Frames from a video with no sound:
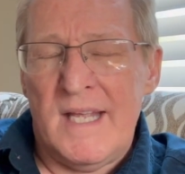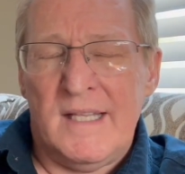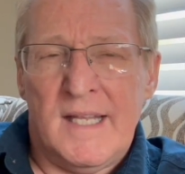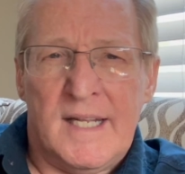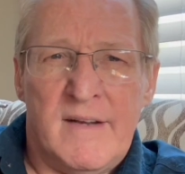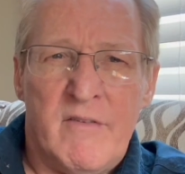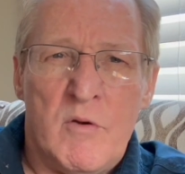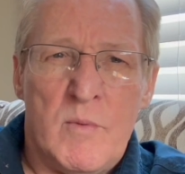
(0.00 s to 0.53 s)

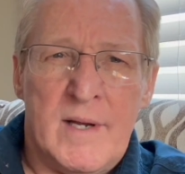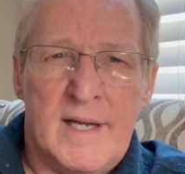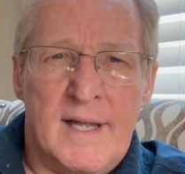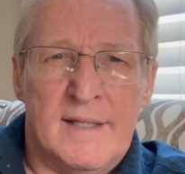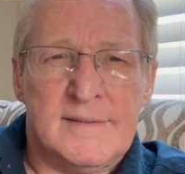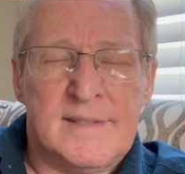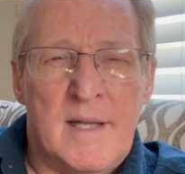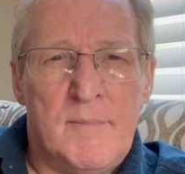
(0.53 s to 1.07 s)
Not everyone
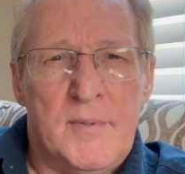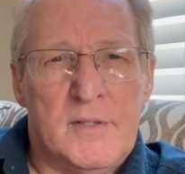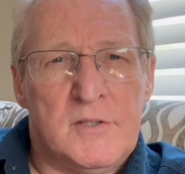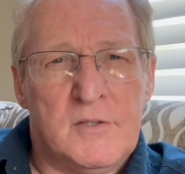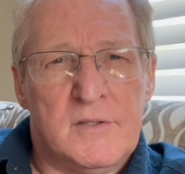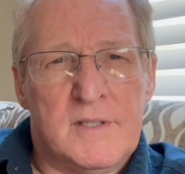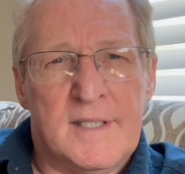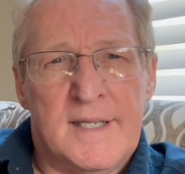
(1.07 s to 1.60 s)
gets that
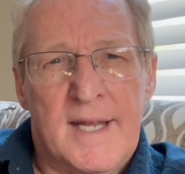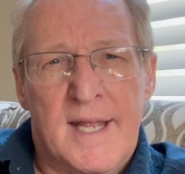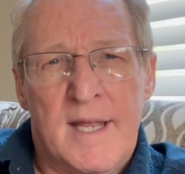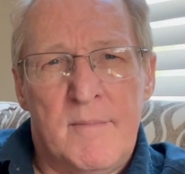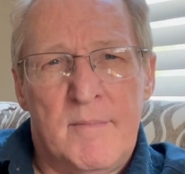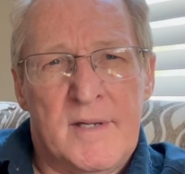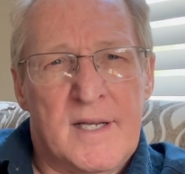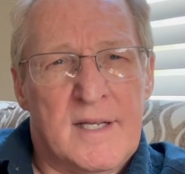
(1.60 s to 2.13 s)
picture today
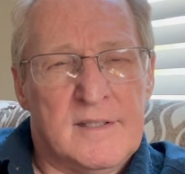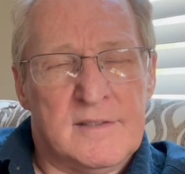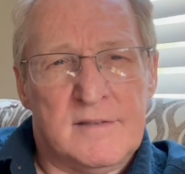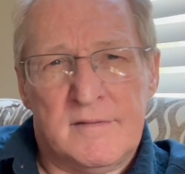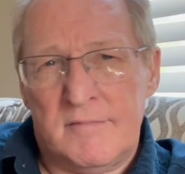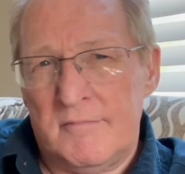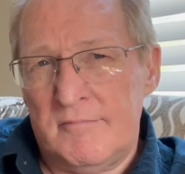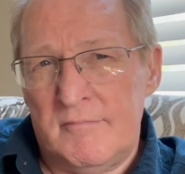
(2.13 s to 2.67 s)

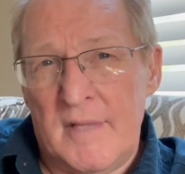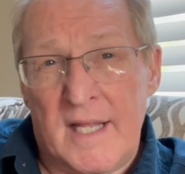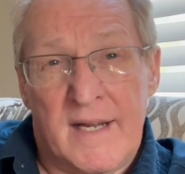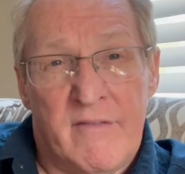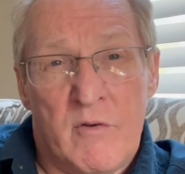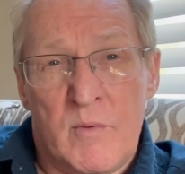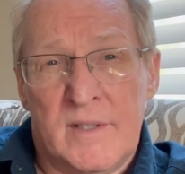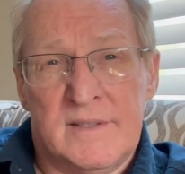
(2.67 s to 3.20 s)
because not
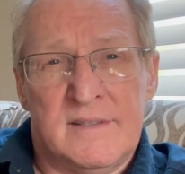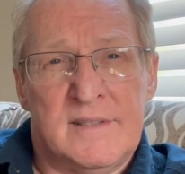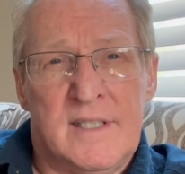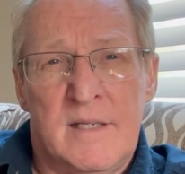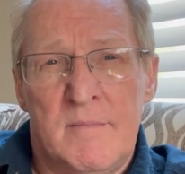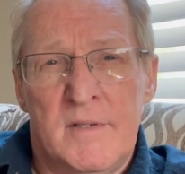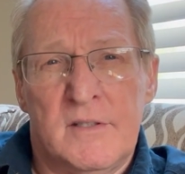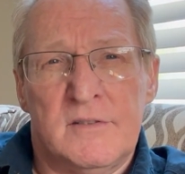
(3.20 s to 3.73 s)
everyone's seen
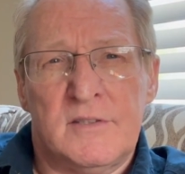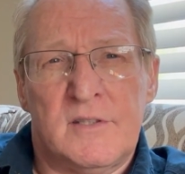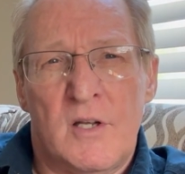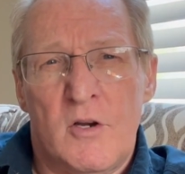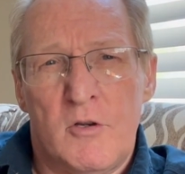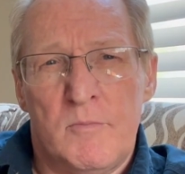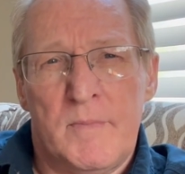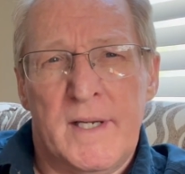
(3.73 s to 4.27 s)
a
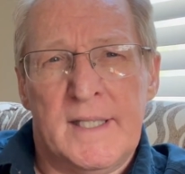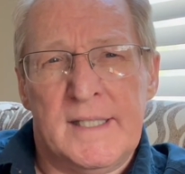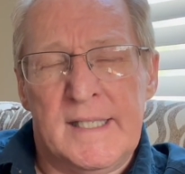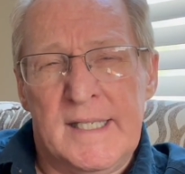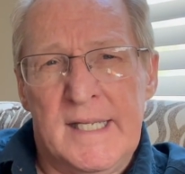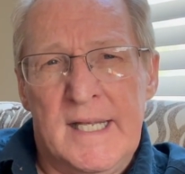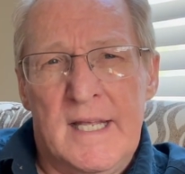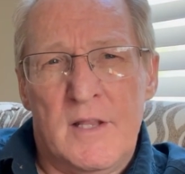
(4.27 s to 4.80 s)
millstone, but
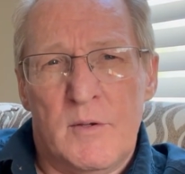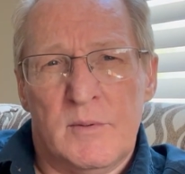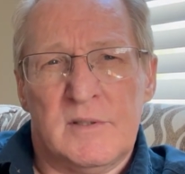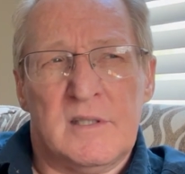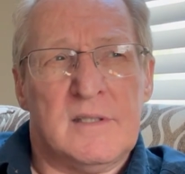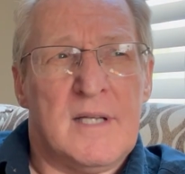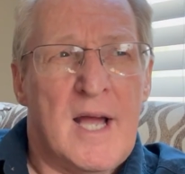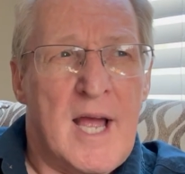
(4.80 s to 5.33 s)
there was
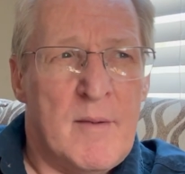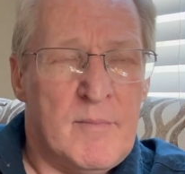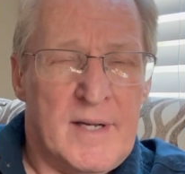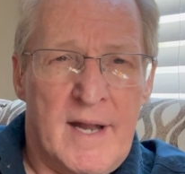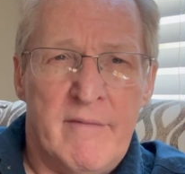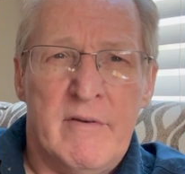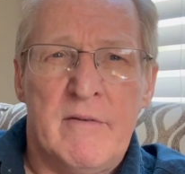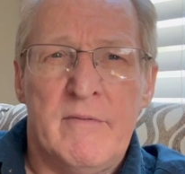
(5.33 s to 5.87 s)
a time when
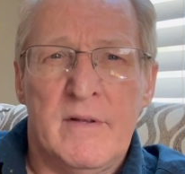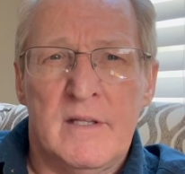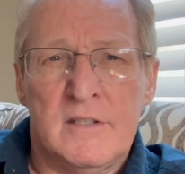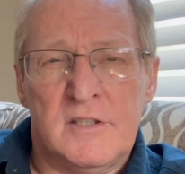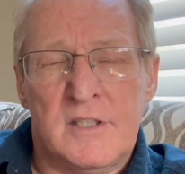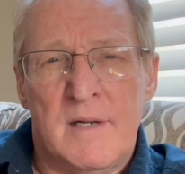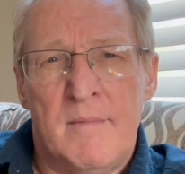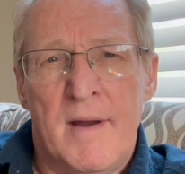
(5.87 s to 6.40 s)
every village
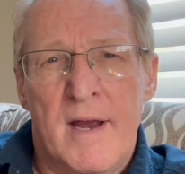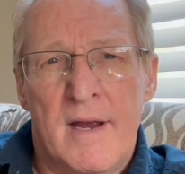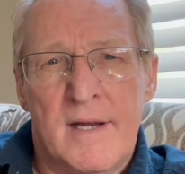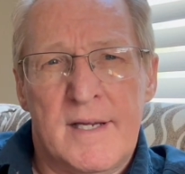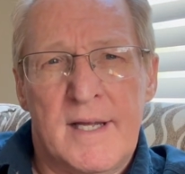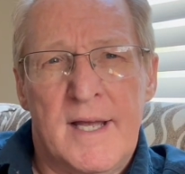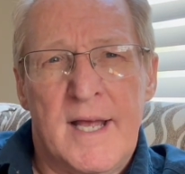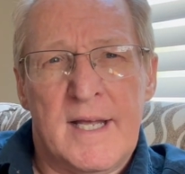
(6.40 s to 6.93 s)
in
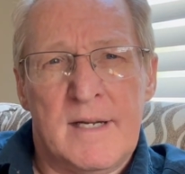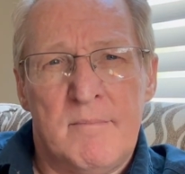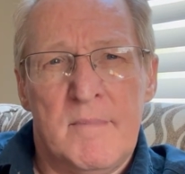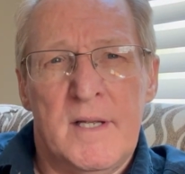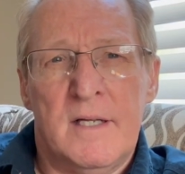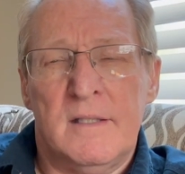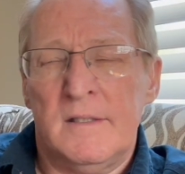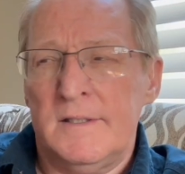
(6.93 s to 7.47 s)
America had a
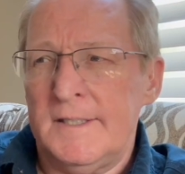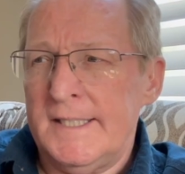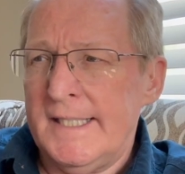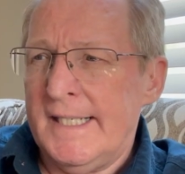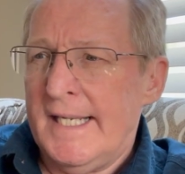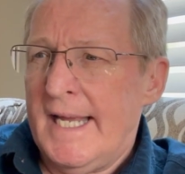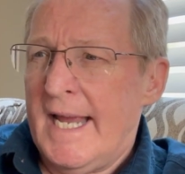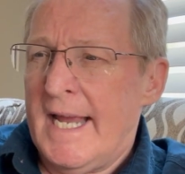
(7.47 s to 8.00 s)
mill,
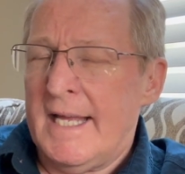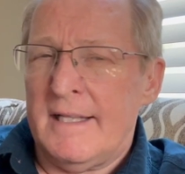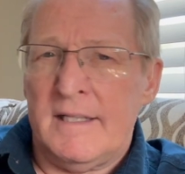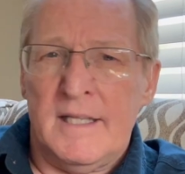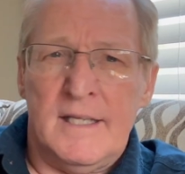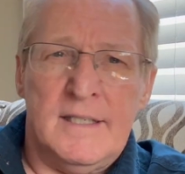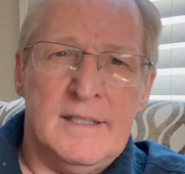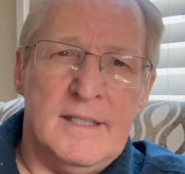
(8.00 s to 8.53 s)
and
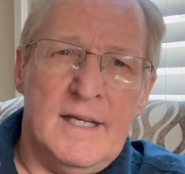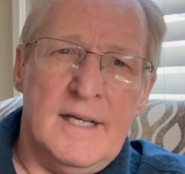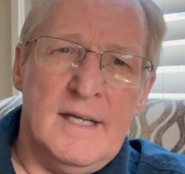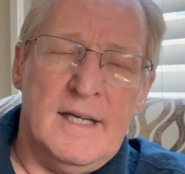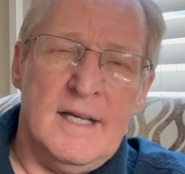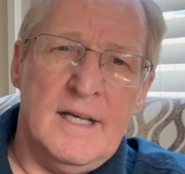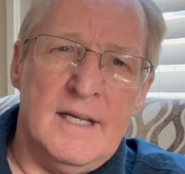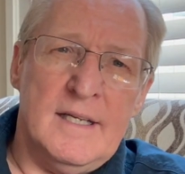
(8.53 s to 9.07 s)
the
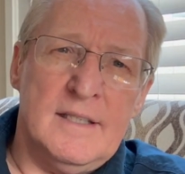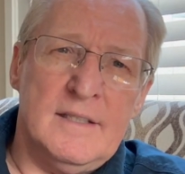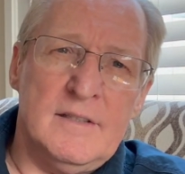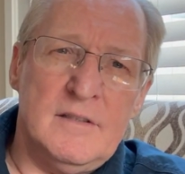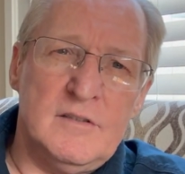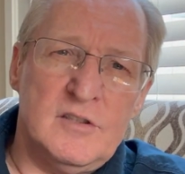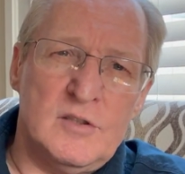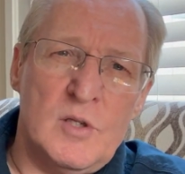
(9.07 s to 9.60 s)
uh,
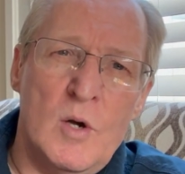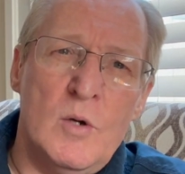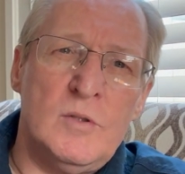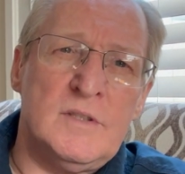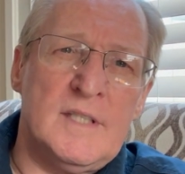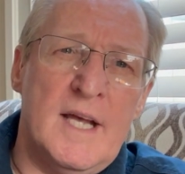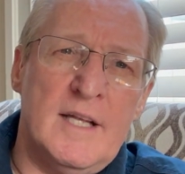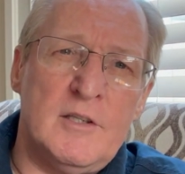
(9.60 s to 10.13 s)

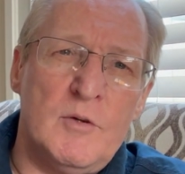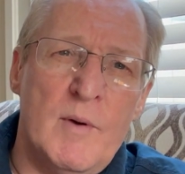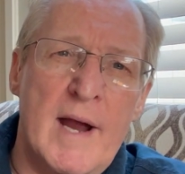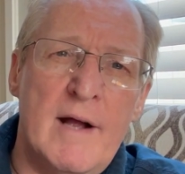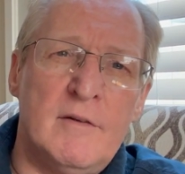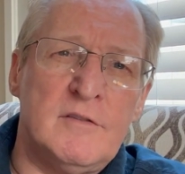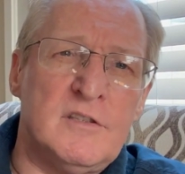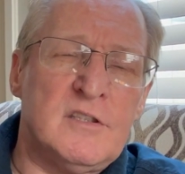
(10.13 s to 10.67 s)
stones that had
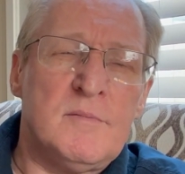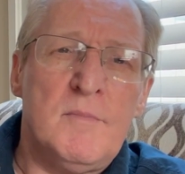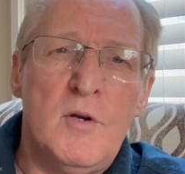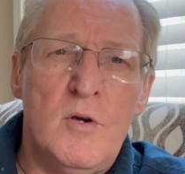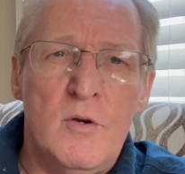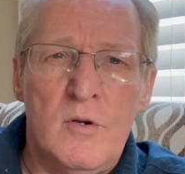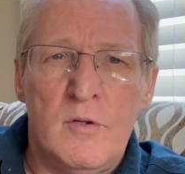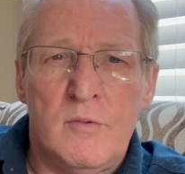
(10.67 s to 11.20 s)
ground
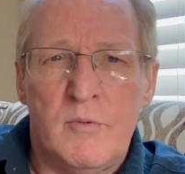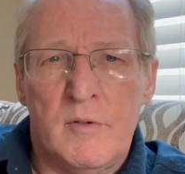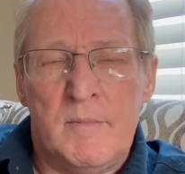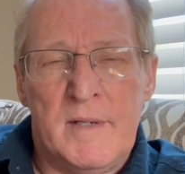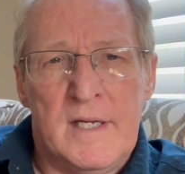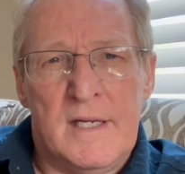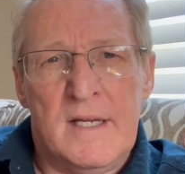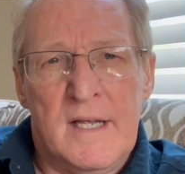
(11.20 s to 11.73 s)
smooth would
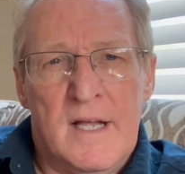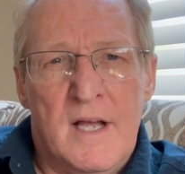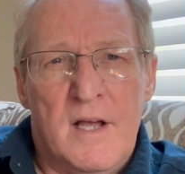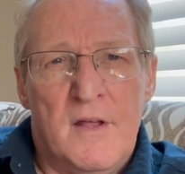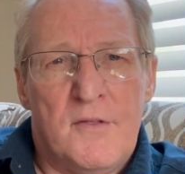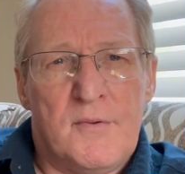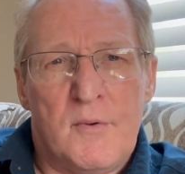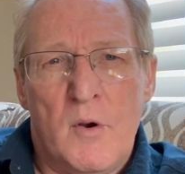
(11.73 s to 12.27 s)
be
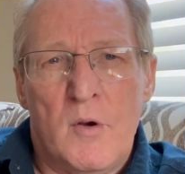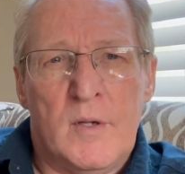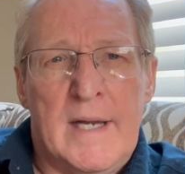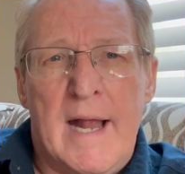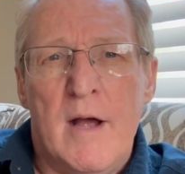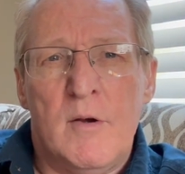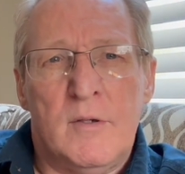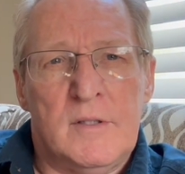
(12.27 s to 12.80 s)
thrown
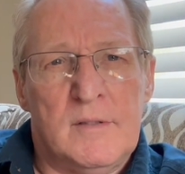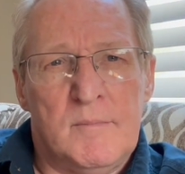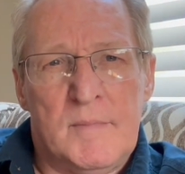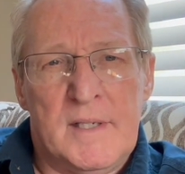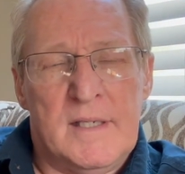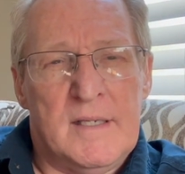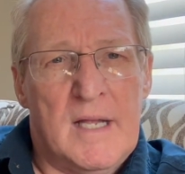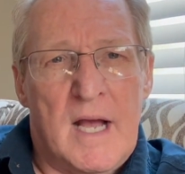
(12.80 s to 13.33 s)
out and
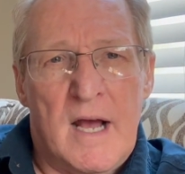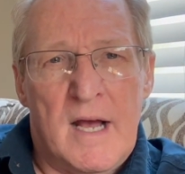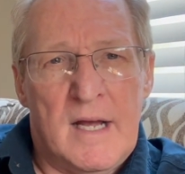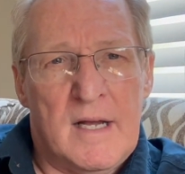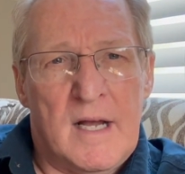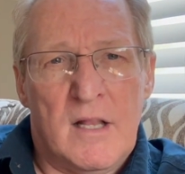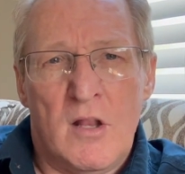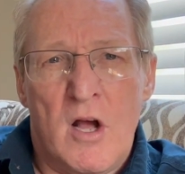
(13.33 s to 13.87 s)
be
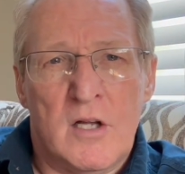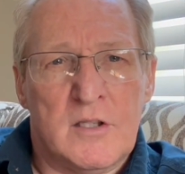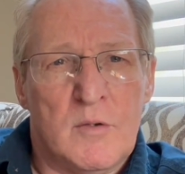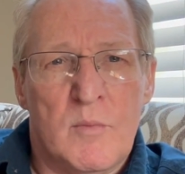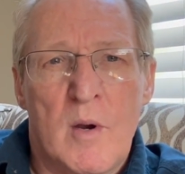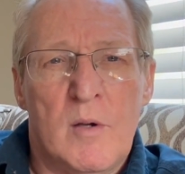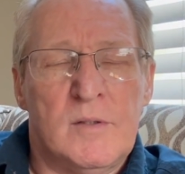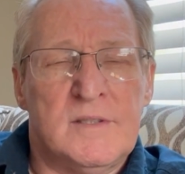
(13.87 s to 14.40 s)
uh, along the
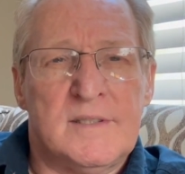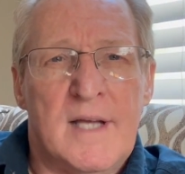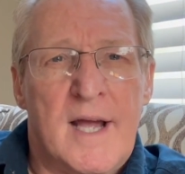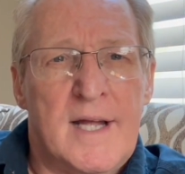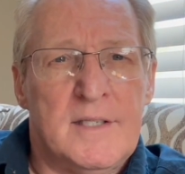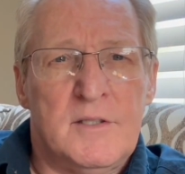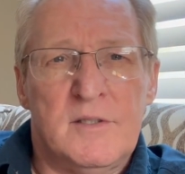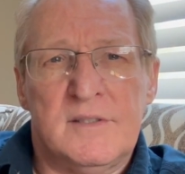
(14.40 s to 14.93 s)

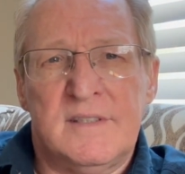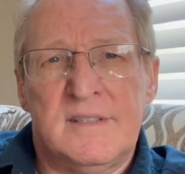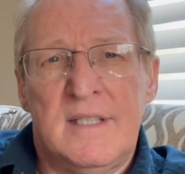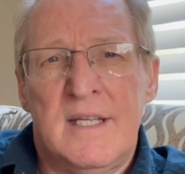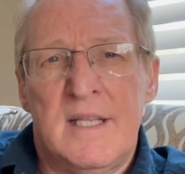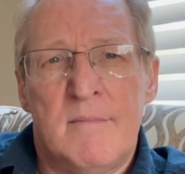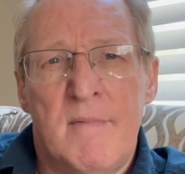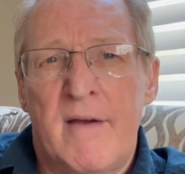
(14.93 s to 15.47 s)
roadside. You'd
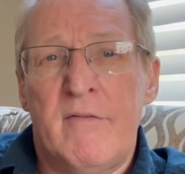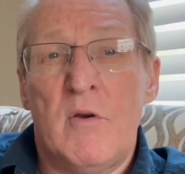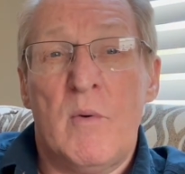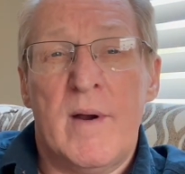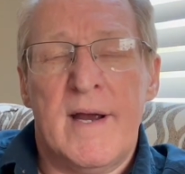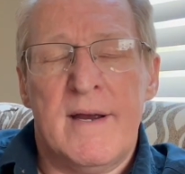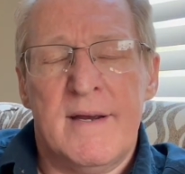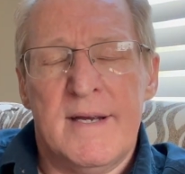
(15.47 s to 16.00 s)
see them
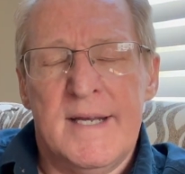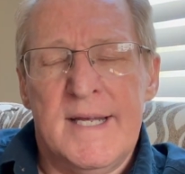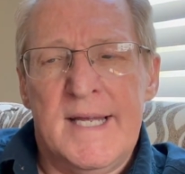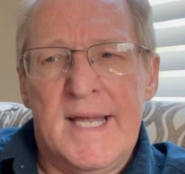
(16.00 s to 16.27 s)
everywhere.